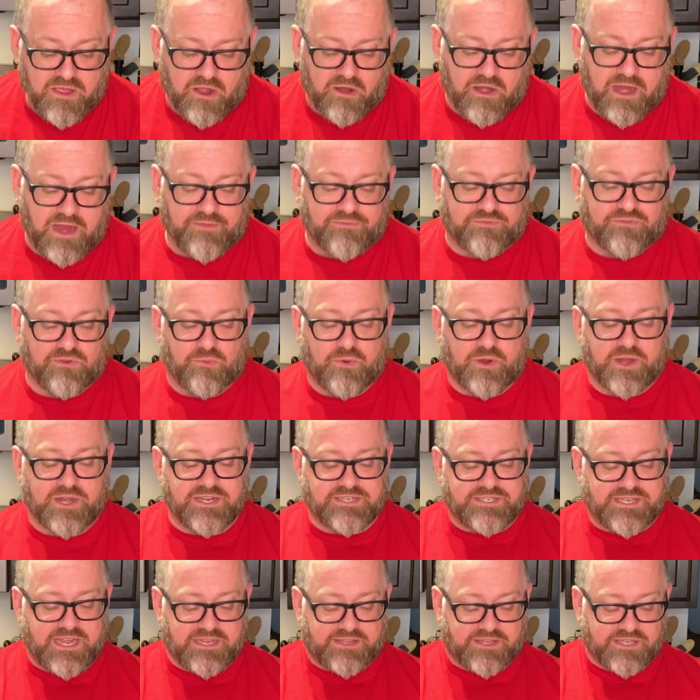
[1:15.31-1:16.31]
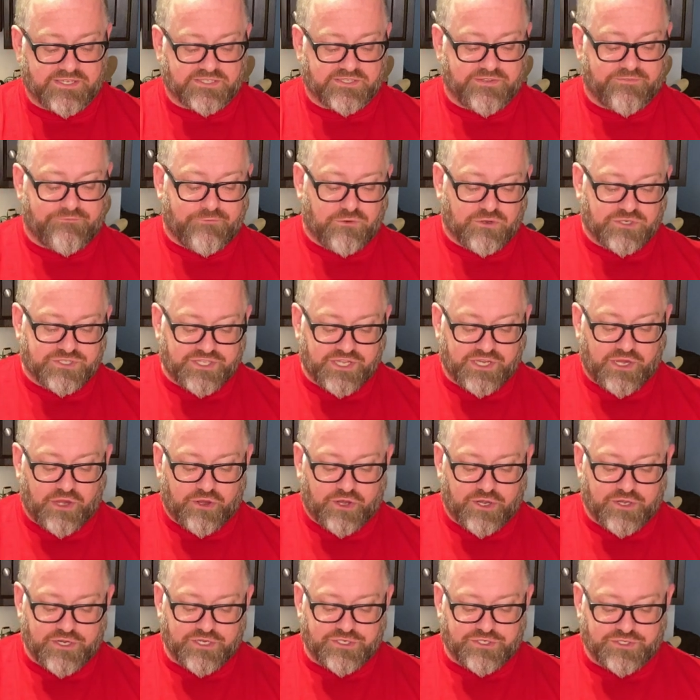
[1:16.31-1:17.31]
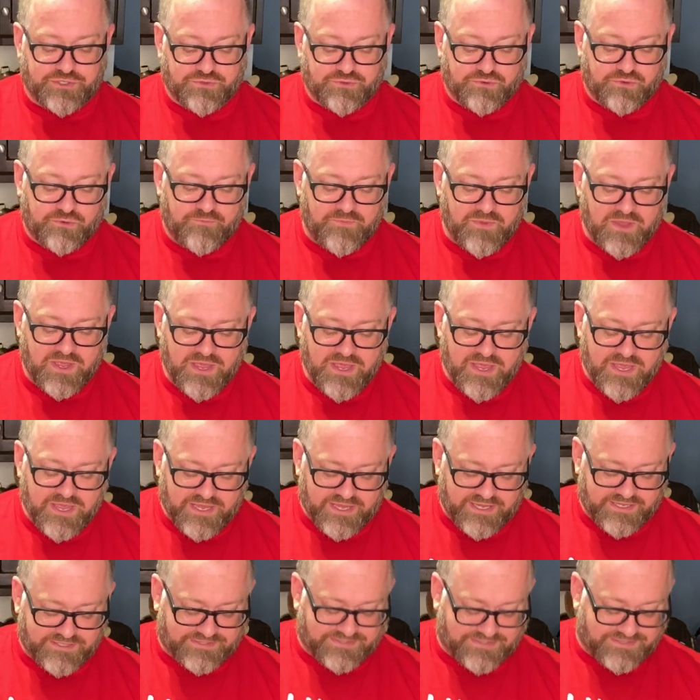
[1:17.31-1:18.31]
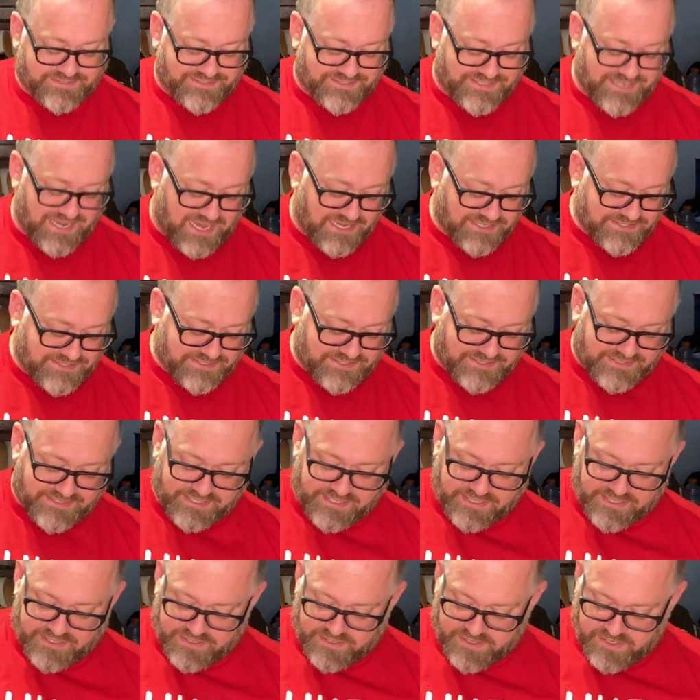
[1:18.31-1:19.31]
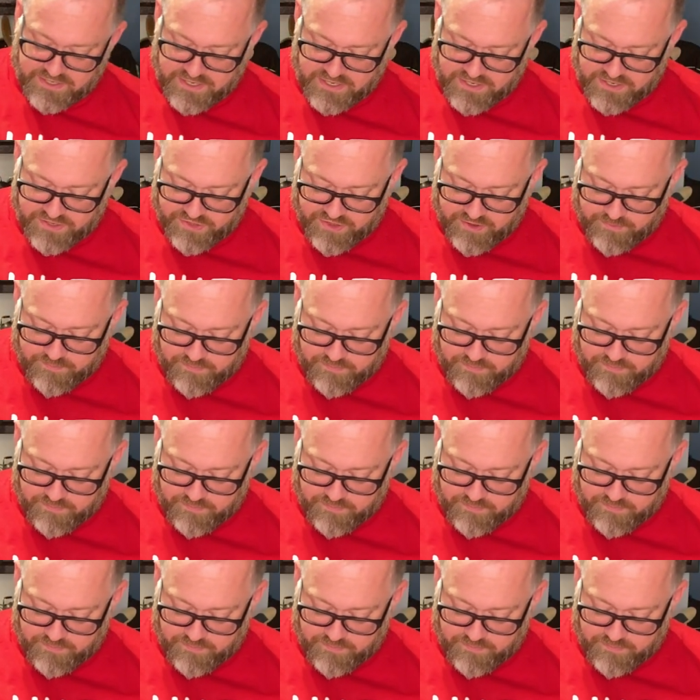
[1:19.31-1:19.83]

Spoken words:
All right, so we're gonna take this. The first thing you're gonna do is dust the